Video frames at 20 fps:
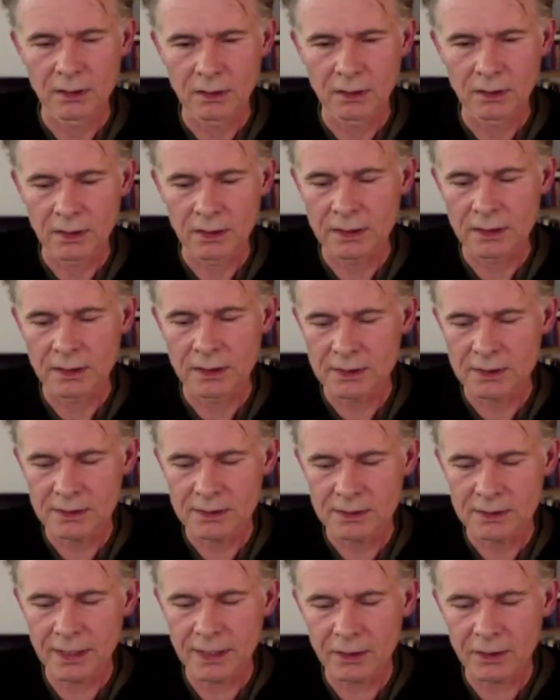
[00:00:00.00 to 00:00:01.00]

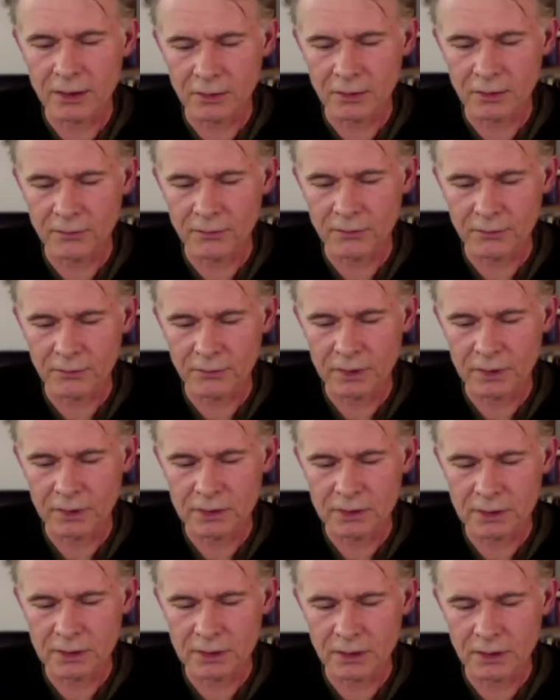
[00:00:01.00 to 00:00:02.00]
instead of
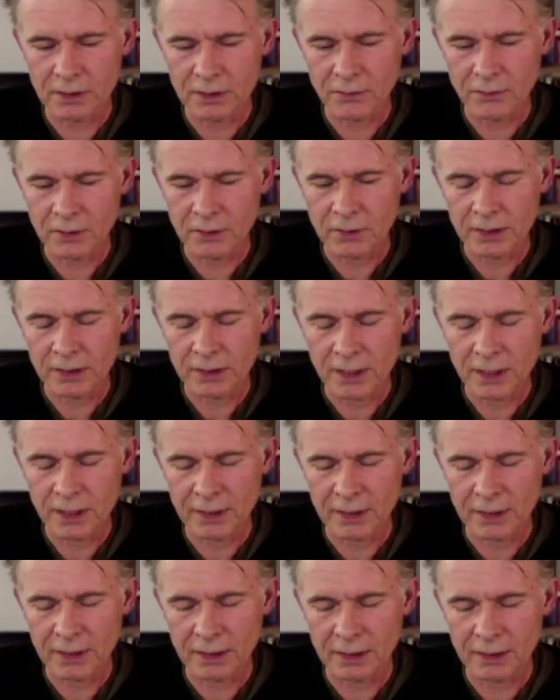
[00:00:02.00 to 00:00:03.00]
okay, now
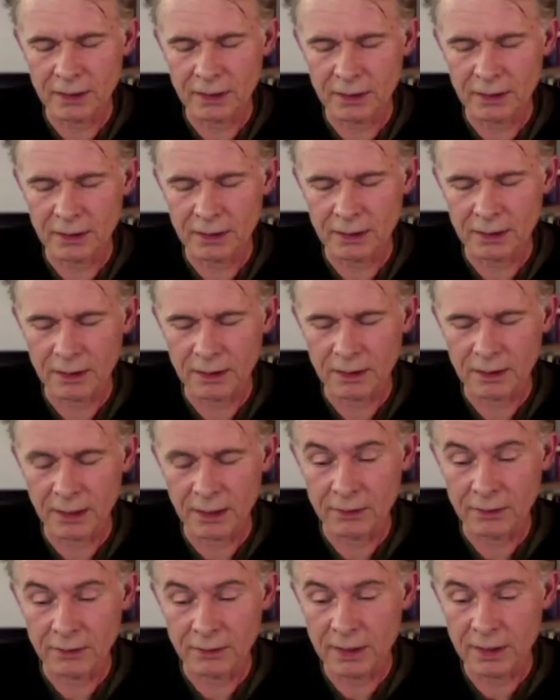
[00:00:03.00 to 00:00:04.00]
I
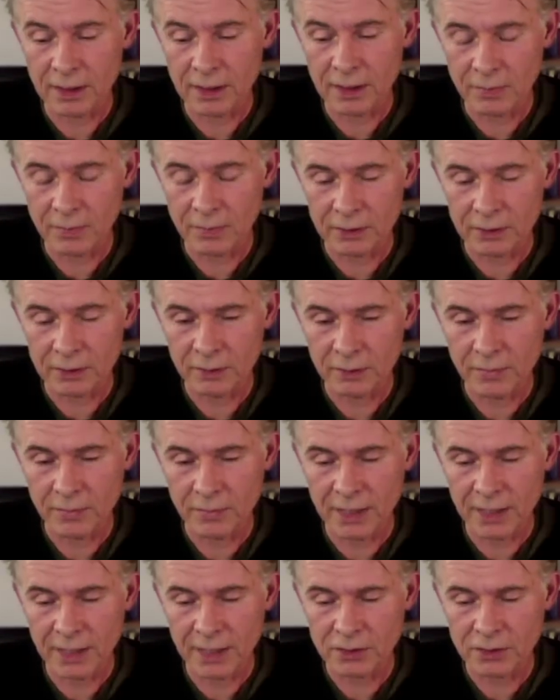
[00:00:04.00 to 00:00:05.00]
think about,
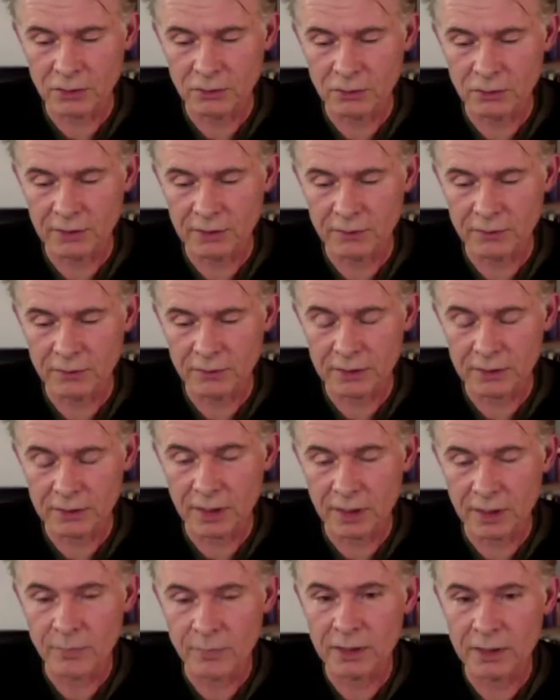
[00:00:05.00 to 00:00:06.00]
imagine to lift it
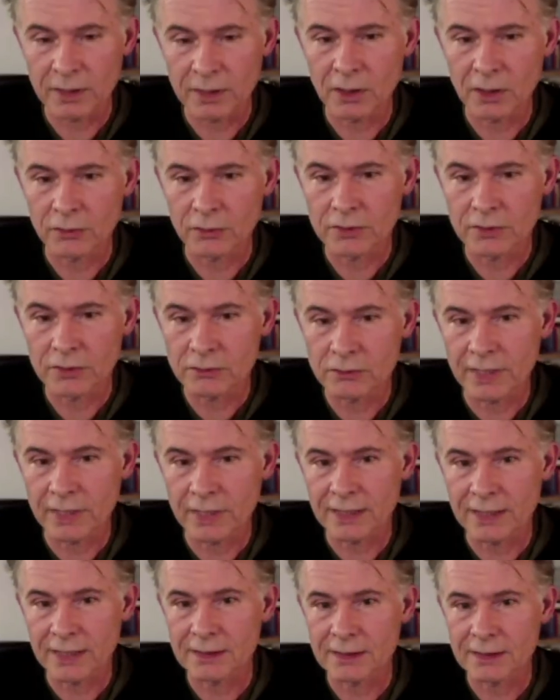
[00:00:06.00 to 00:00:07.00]
and my tone is
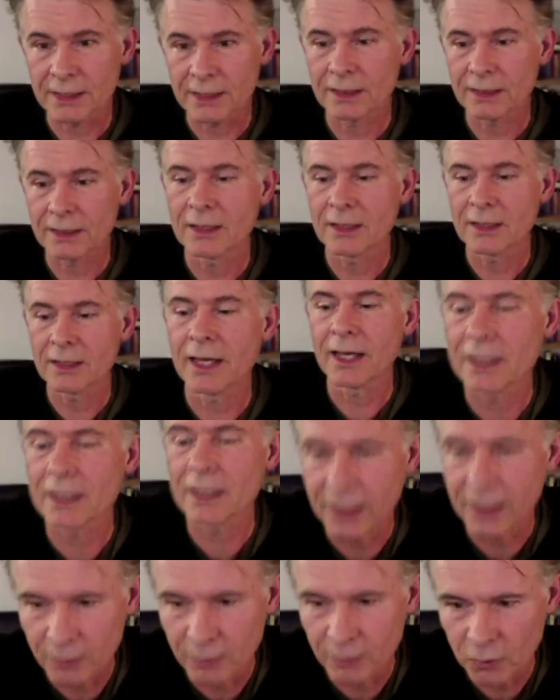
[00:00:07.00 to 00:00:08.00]
rising and then
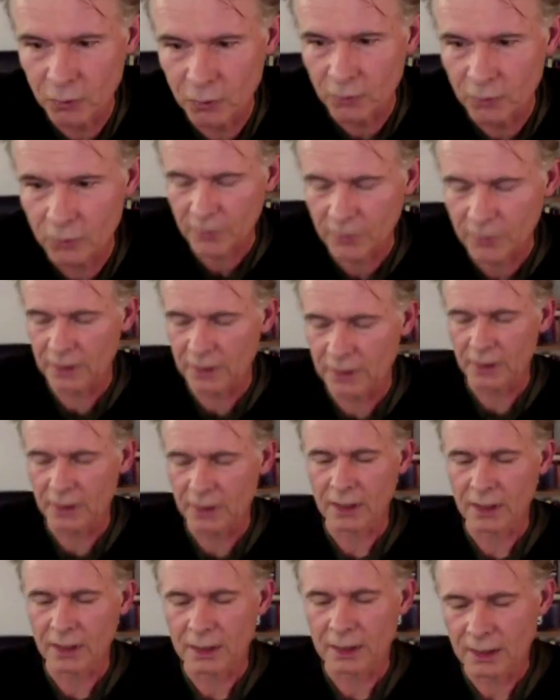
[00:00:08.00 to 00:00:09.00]
I move,
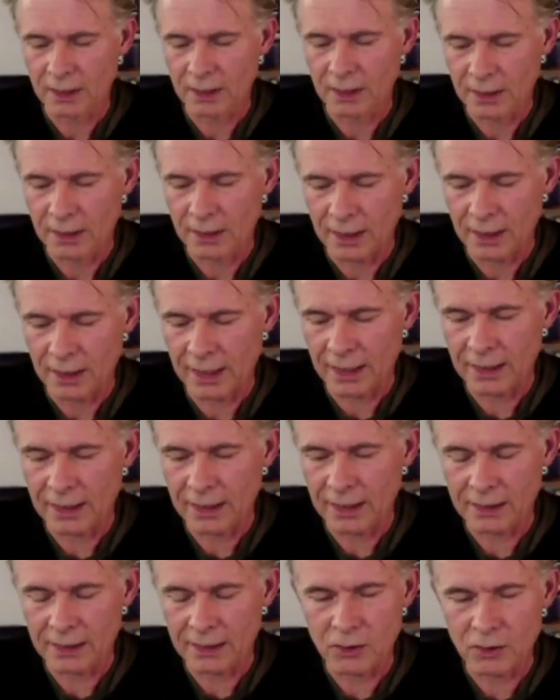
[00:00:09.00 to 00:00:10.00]
I
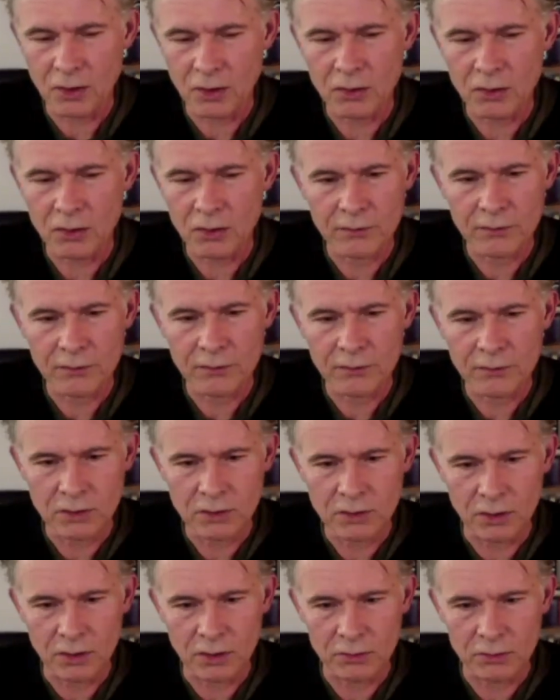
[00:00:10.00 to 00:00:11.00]
let go of the
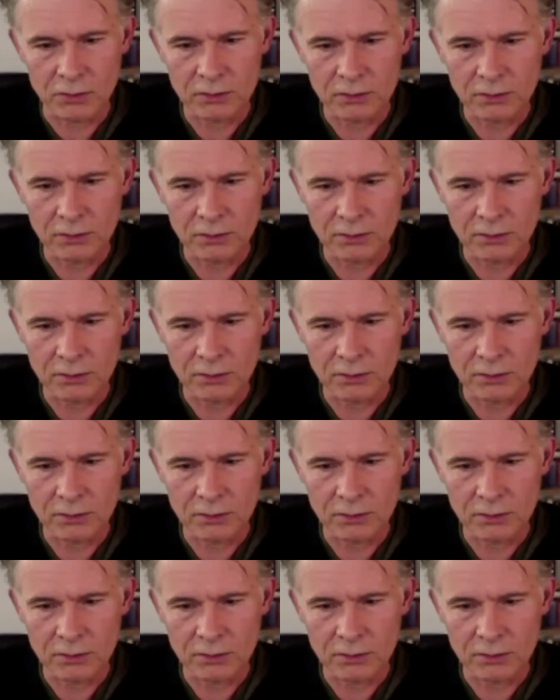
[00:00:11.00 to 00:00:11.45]
tone